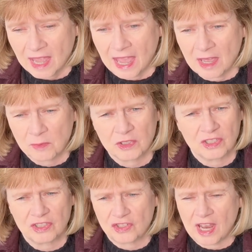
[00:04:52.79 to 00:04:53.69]
And we'll
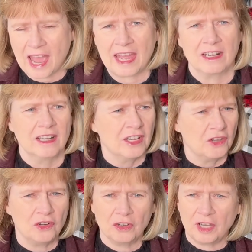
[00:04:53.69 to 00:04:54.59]
just chat.
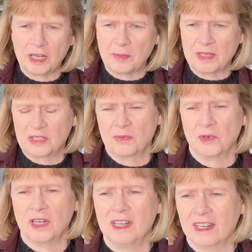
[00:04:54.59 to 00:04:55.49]
You know, I got up this
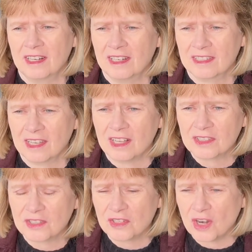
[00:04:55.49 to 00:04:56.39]
morning and it's all
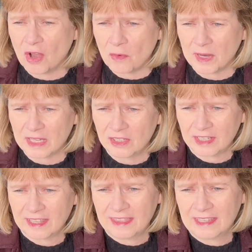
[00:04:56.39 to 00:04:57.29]
snowy. Look
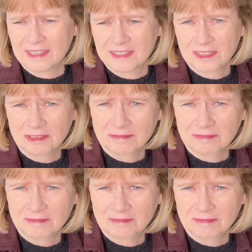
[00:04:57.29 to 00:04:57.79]
at this.